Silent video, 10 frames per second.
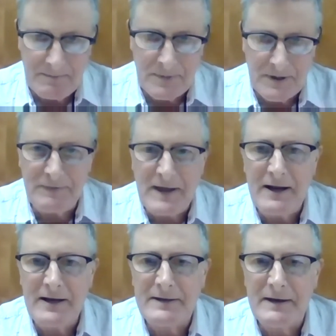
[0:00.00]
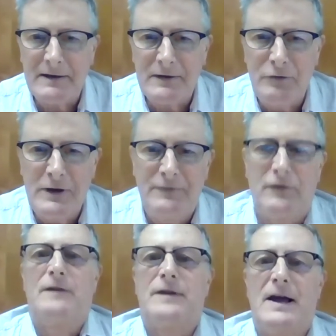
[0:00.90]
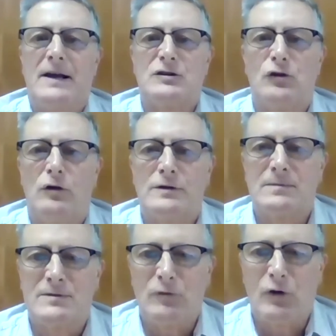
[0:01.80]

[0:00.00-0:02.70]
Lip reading: But if that $35,000 was